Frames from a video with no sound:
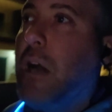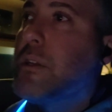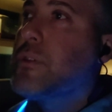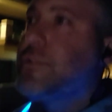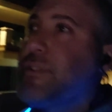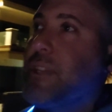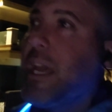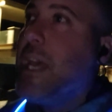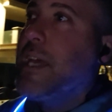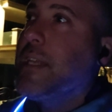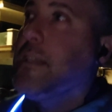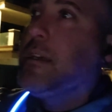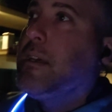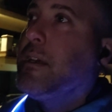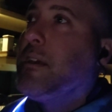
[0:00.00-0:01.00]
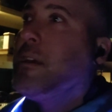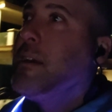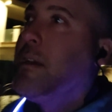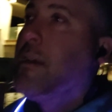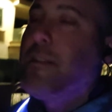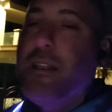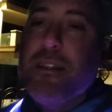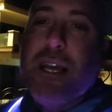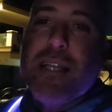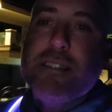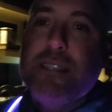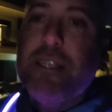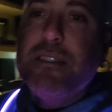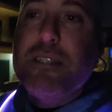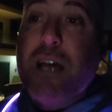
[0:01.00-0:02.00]
understand that
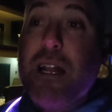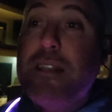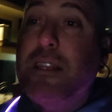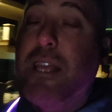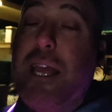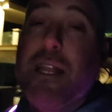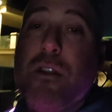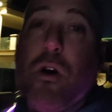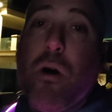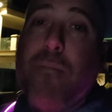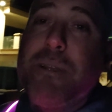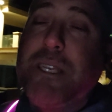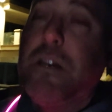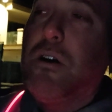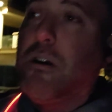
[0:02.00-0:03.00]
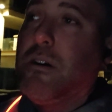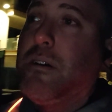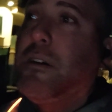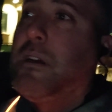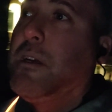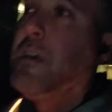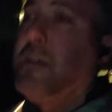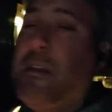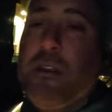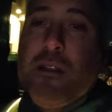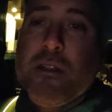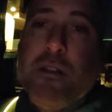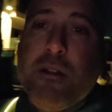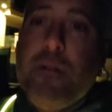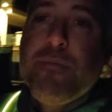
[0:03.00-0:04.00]
that is not the end all be all
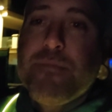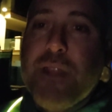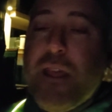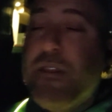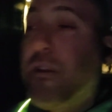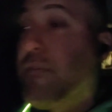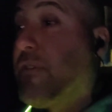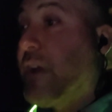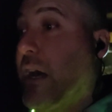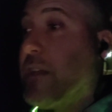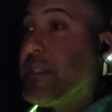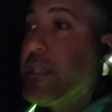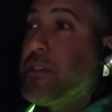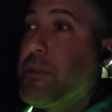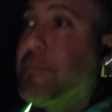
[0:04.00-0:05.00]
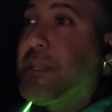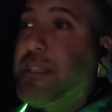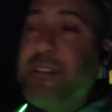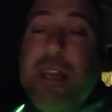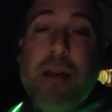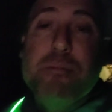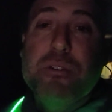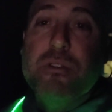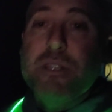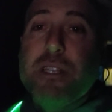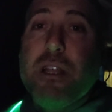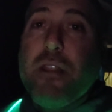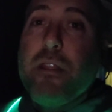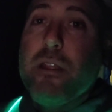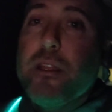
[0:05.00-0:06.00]
and their validation means
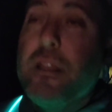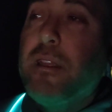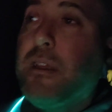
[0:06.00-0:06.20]
absolutely nothing.